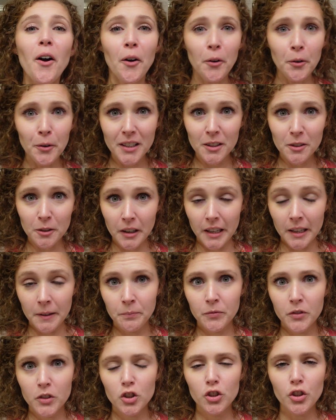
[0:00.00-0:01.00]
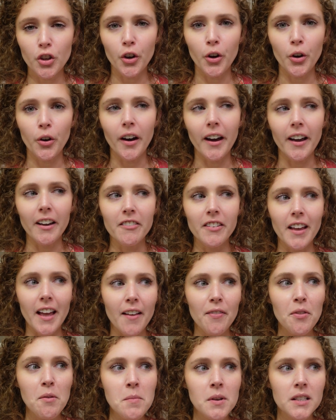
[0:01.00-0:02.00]
Okie dokie. So I've
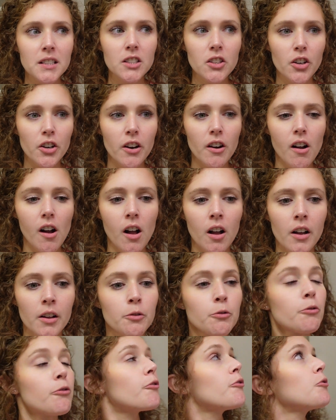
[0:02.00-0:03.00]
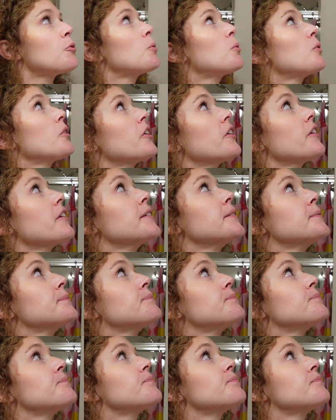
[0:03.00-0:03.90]
had the mascara on for